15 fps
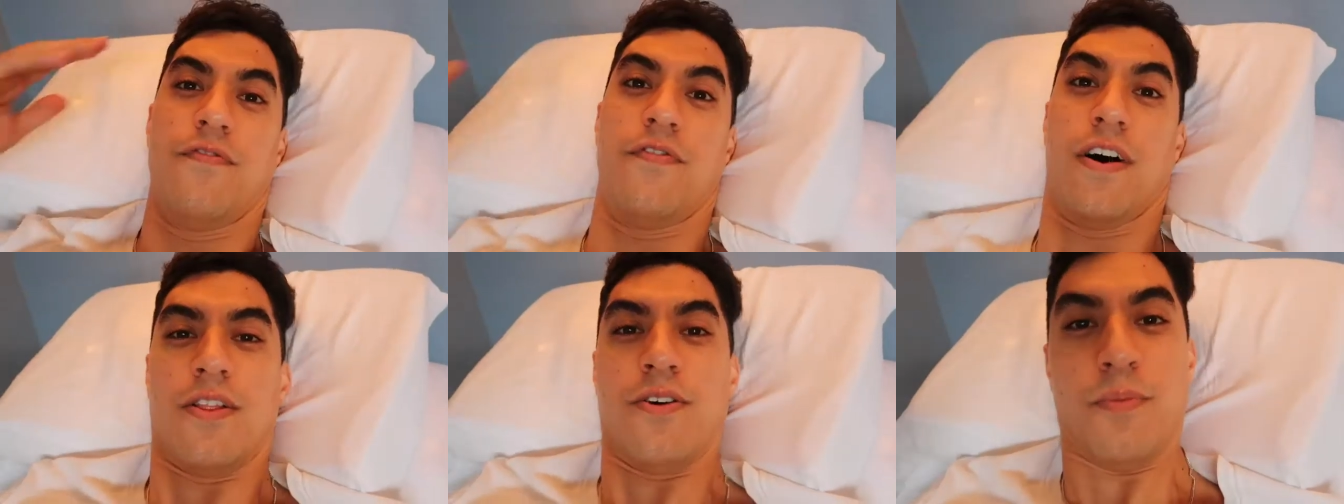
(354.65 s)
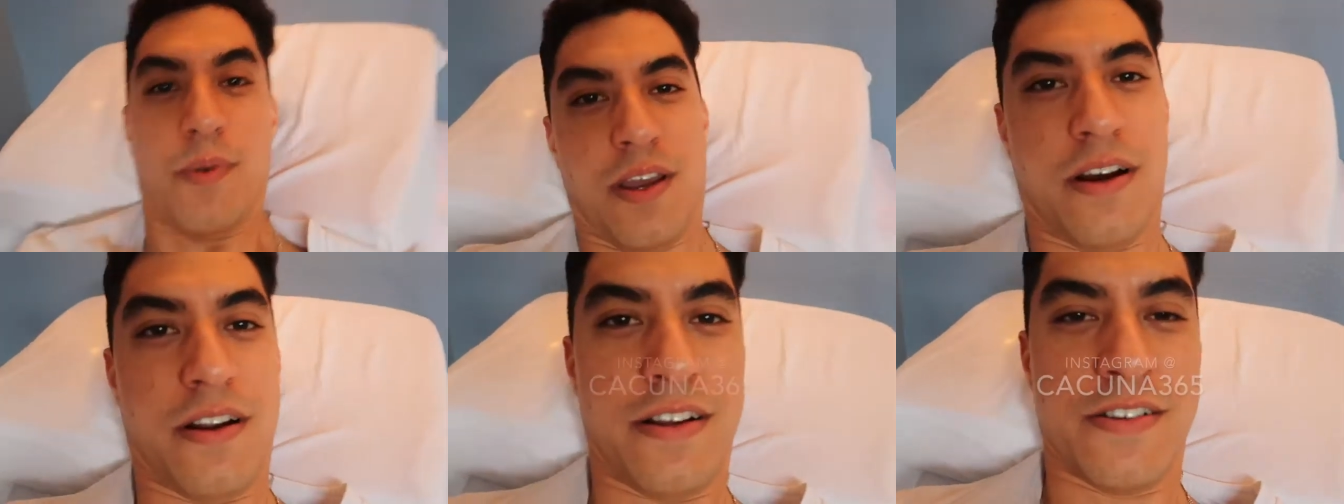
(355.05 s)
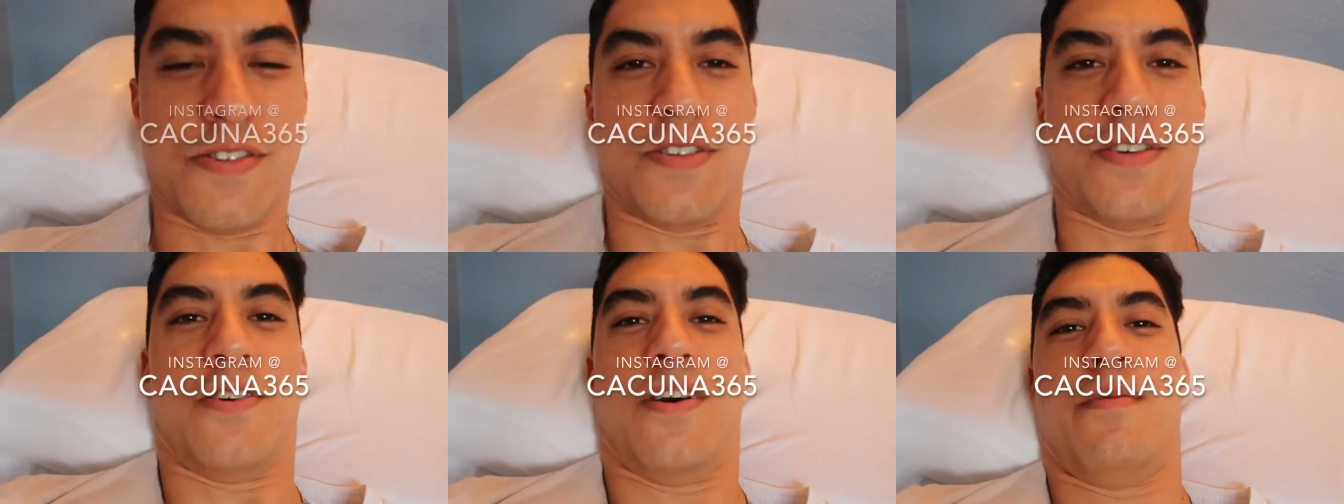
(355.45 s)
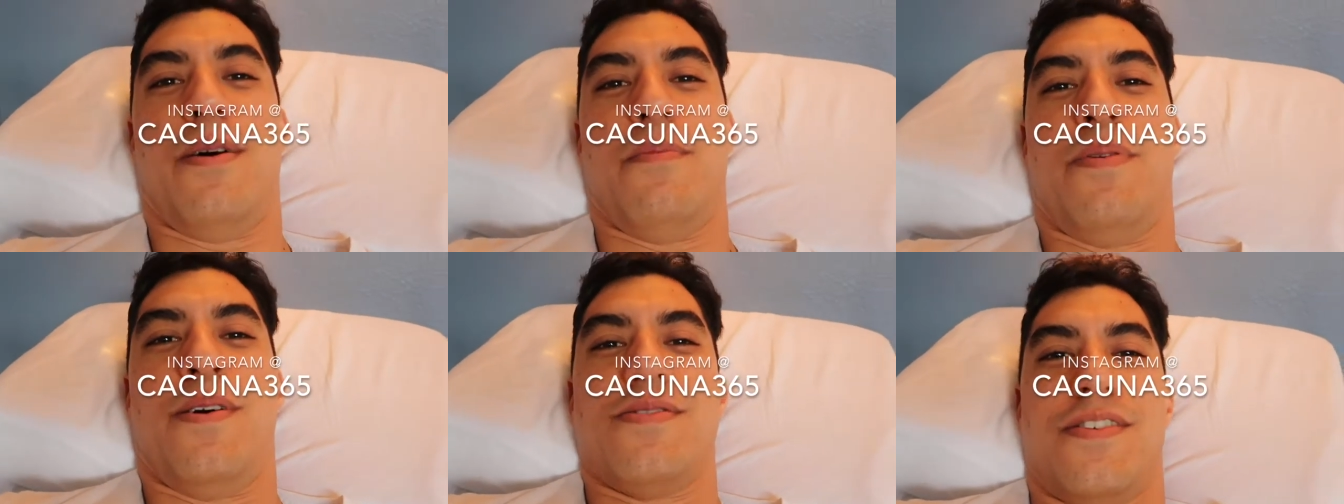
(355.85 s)
you follow me on Instagram, I
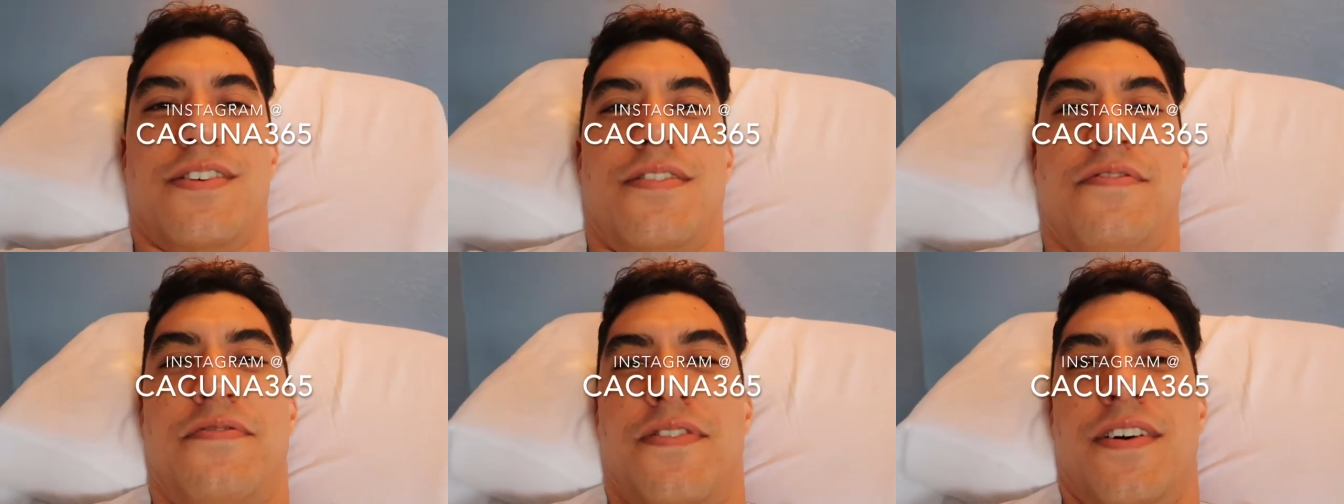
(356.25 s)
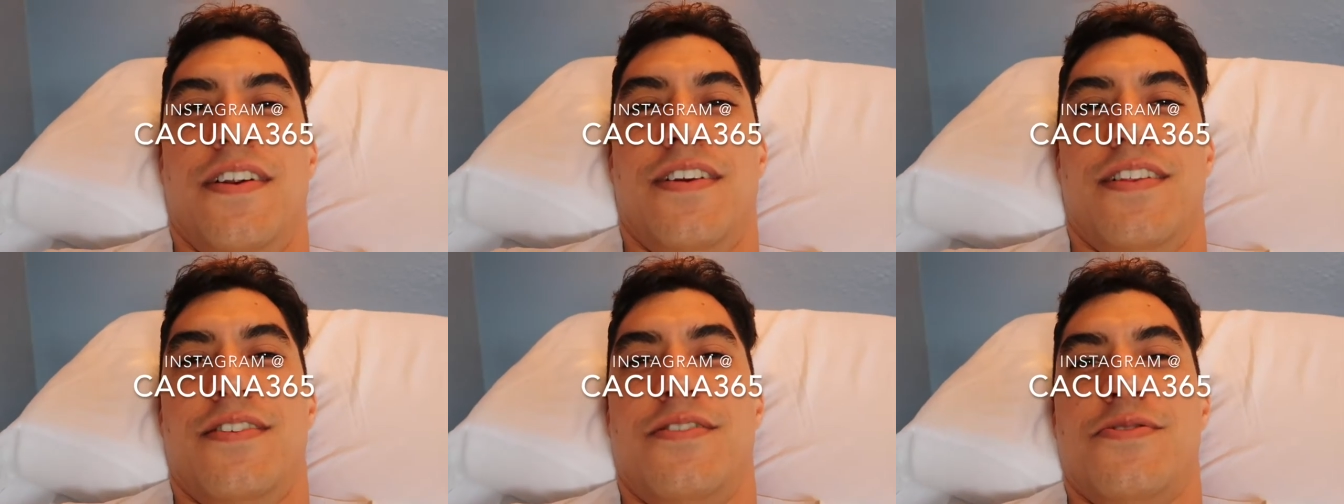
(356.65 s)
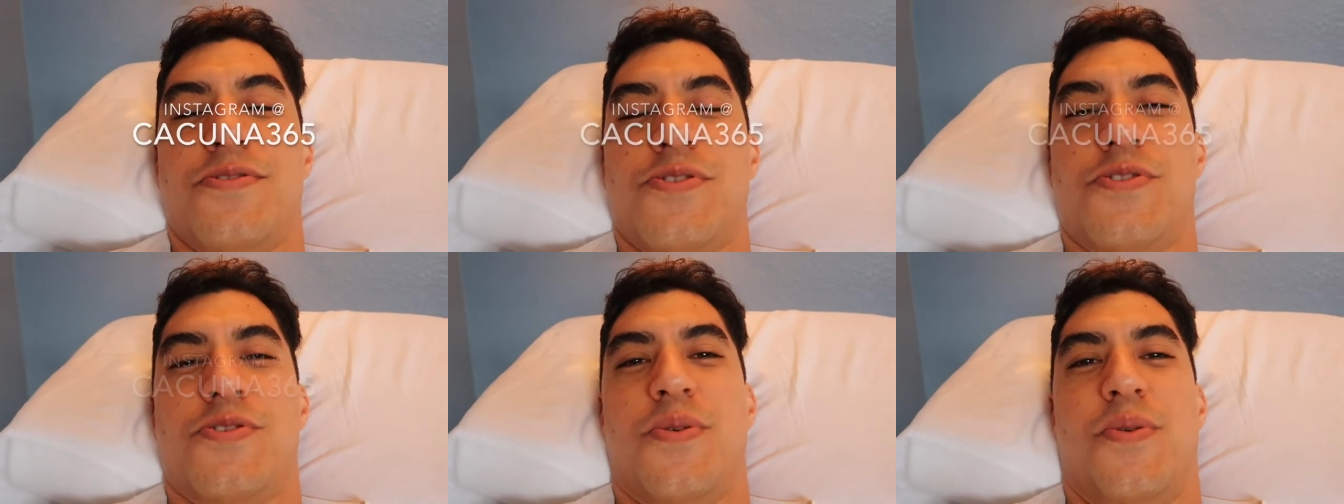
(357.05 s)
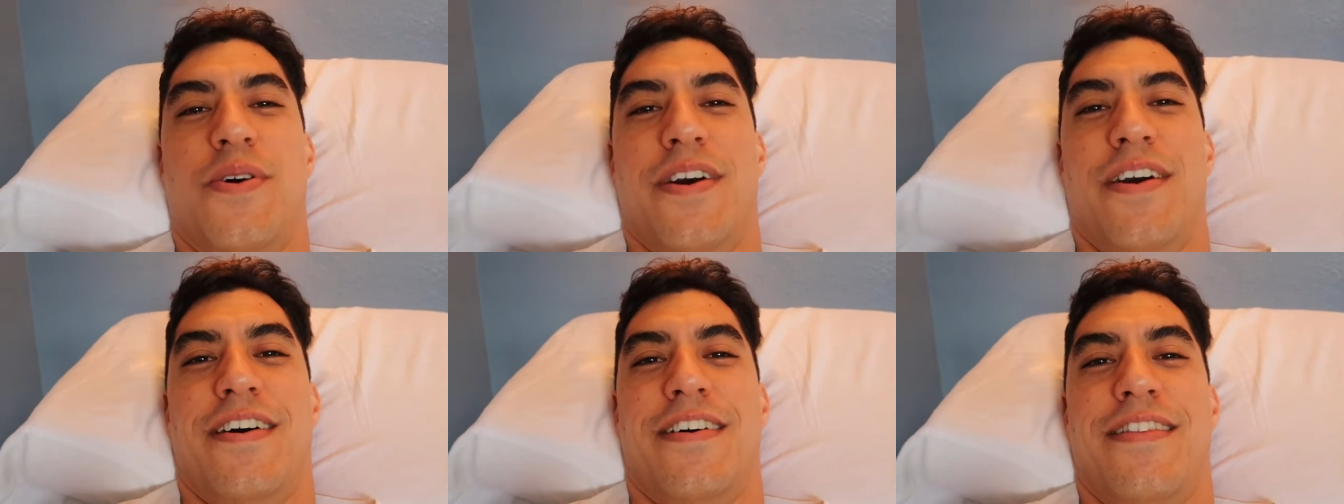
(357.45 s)
posted a funny little
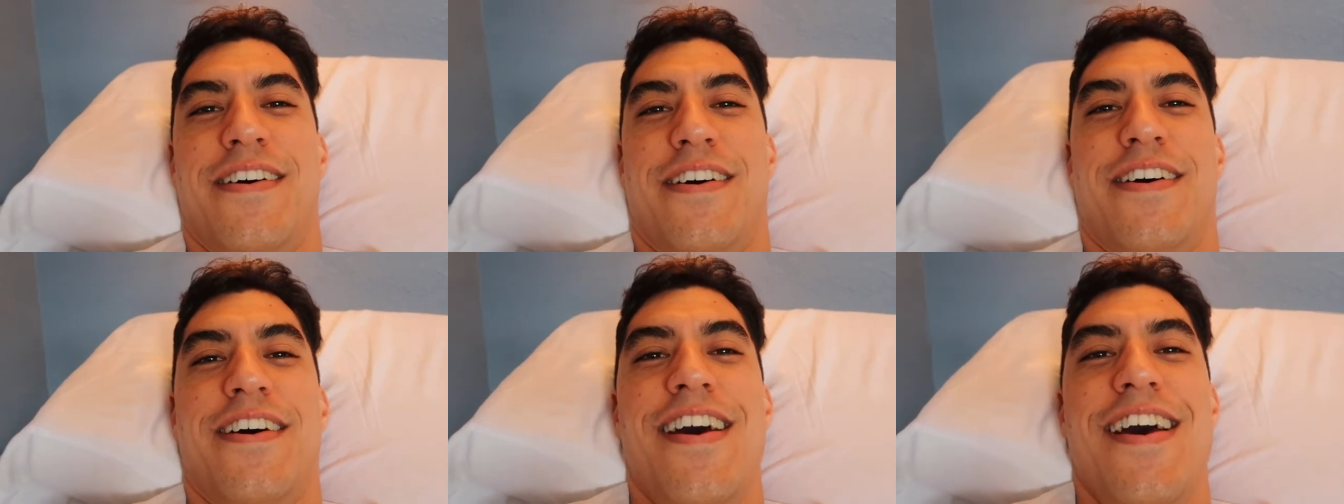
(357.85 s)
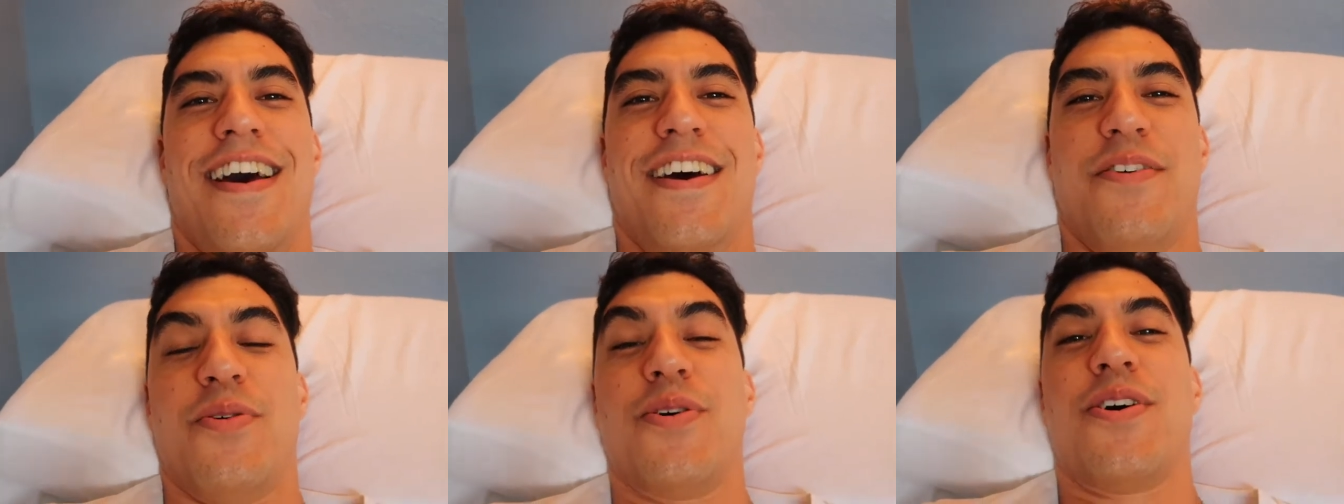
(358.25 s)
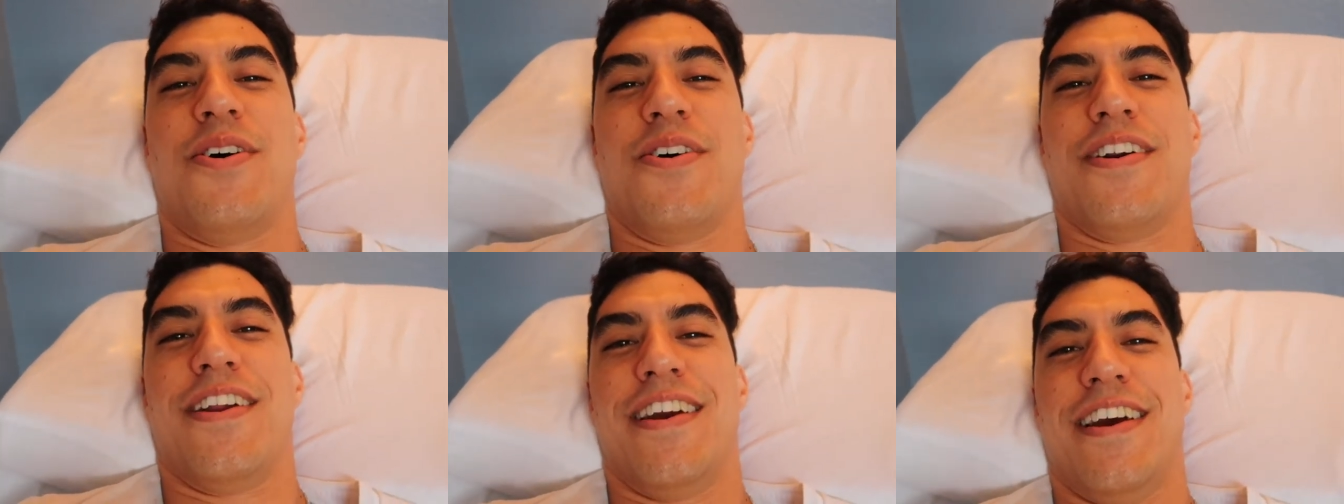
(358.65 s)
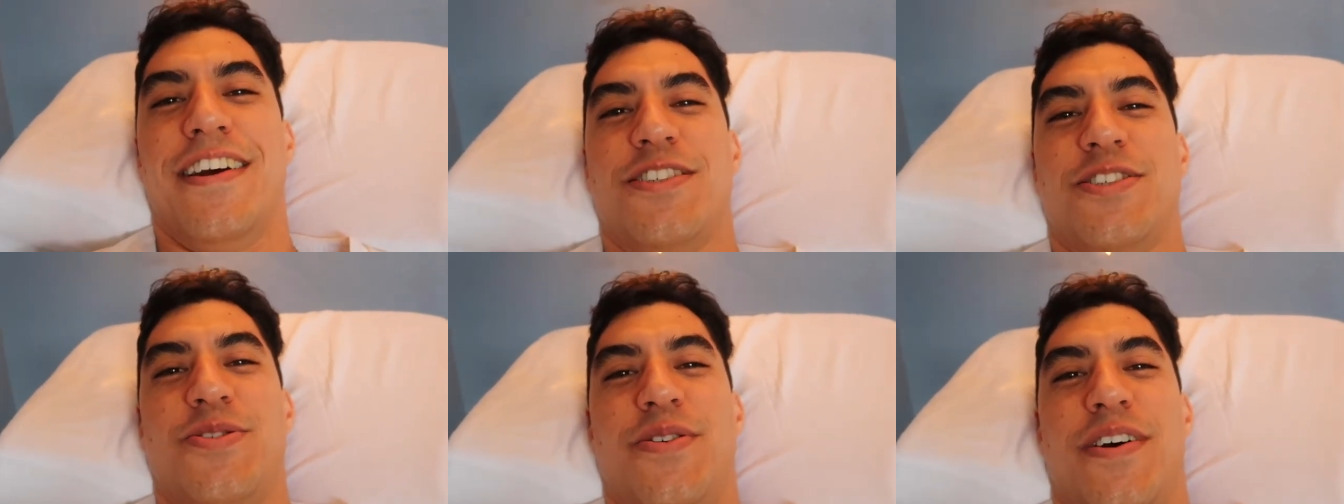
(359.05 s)
story on there regarding
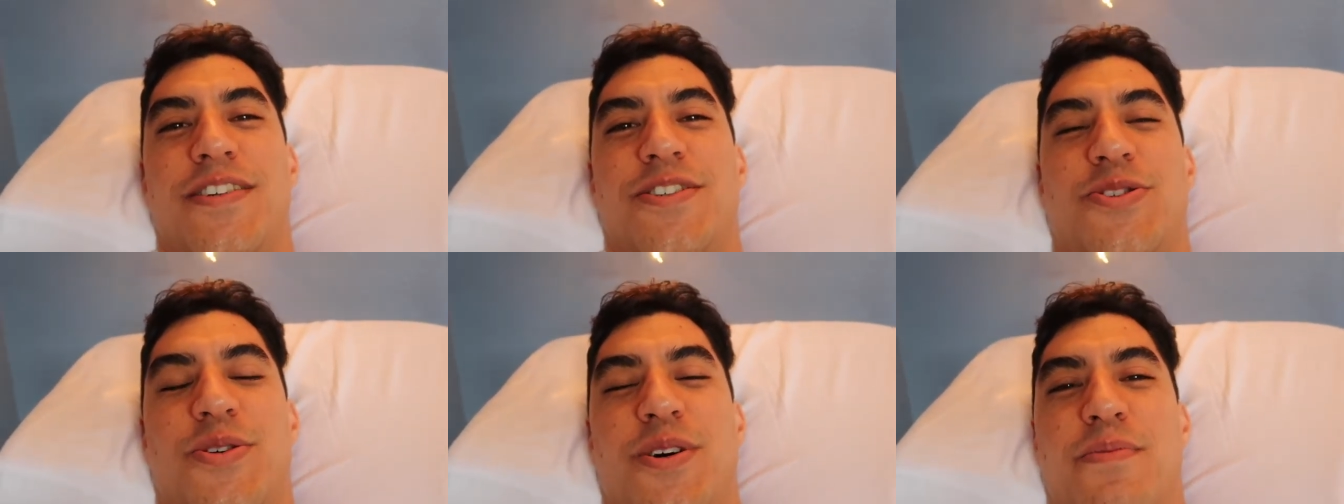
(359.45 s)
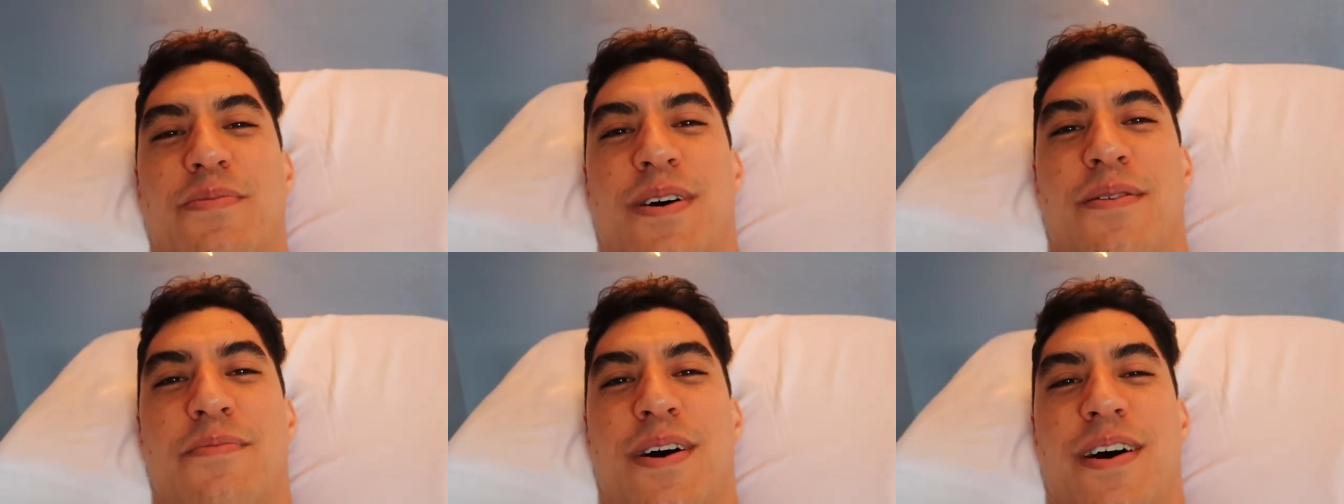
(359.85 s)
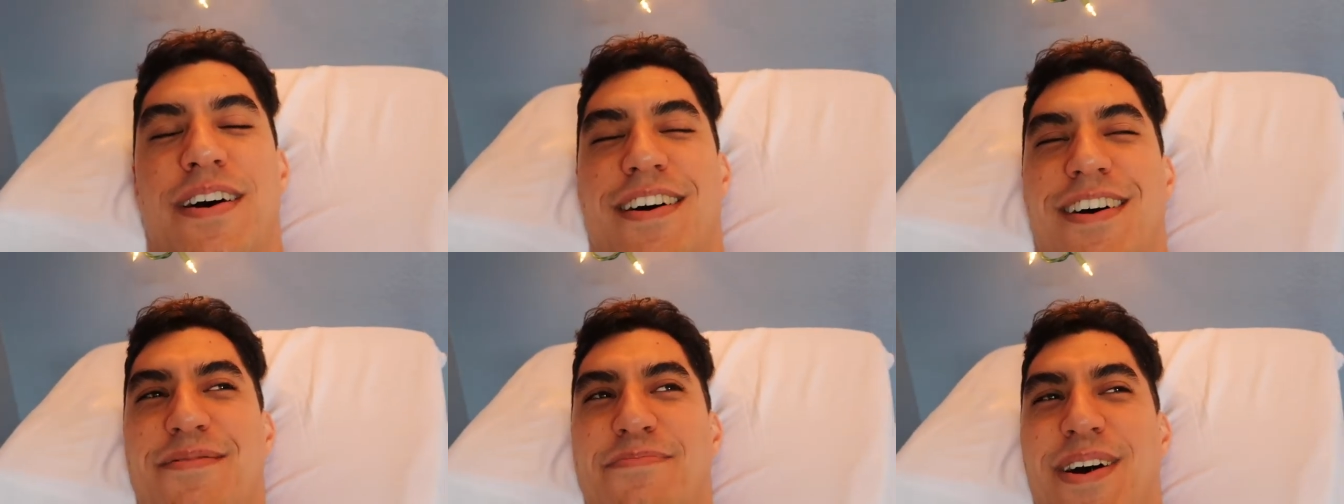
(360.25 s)
H3H3 about my